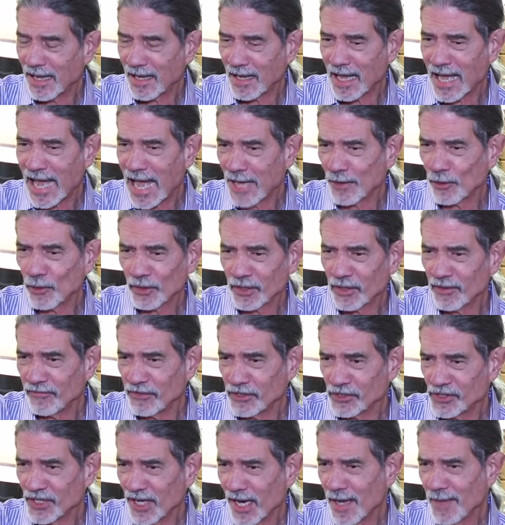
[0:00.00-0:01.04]
Ano
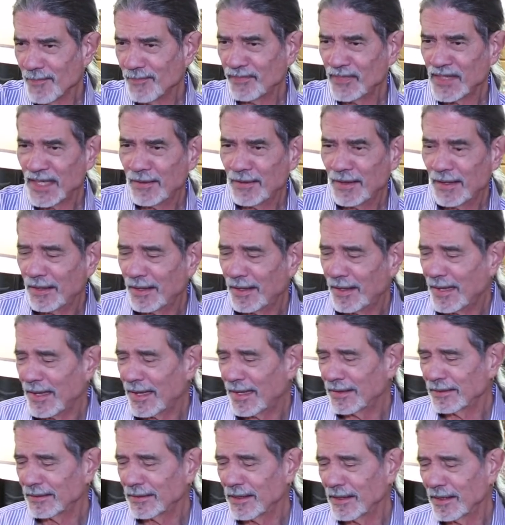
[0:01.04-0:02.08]
Kifisia.
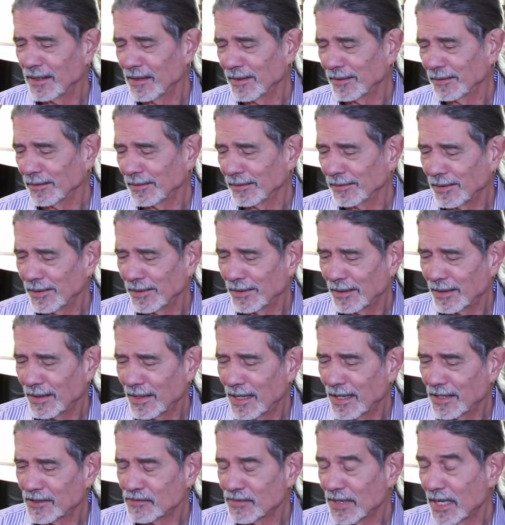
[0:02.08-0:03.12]
And
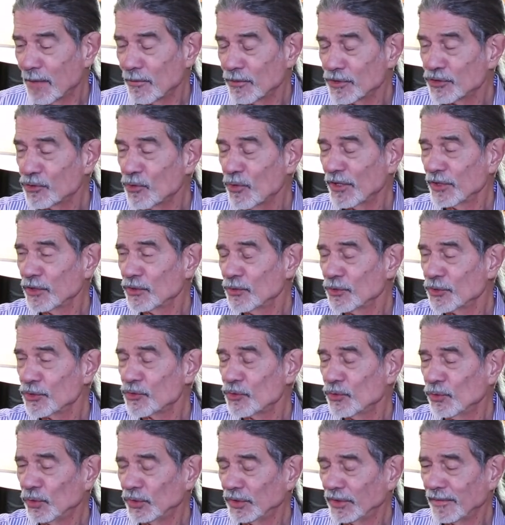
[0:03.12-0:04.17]
I was going to a
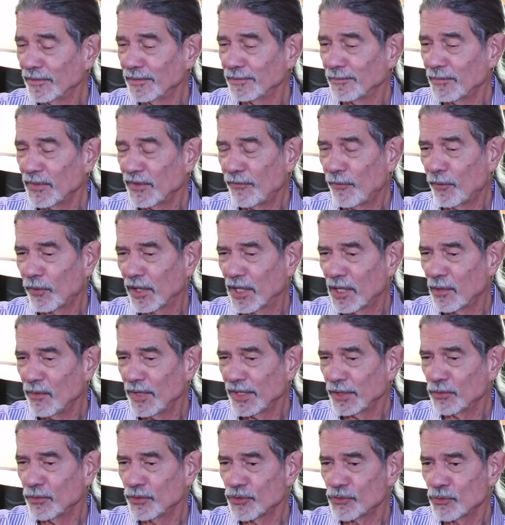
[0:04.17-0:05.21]
school, before I
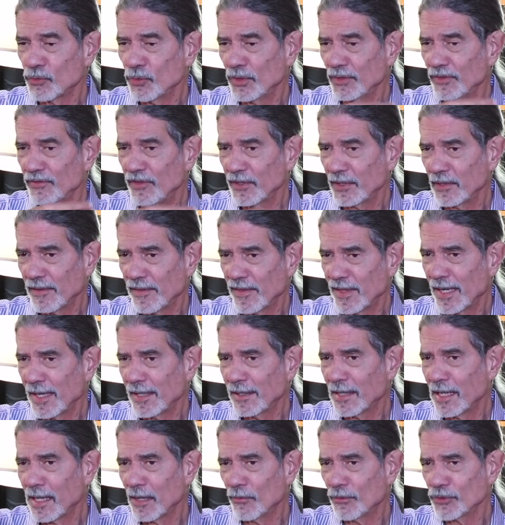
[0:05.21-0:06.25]
went to a school in Philothea,
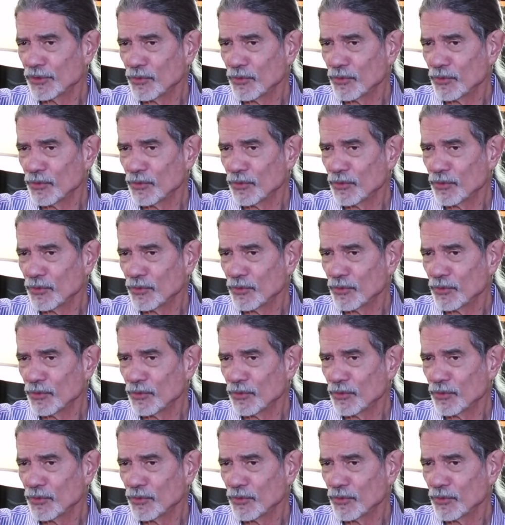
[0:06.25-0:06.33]
now I was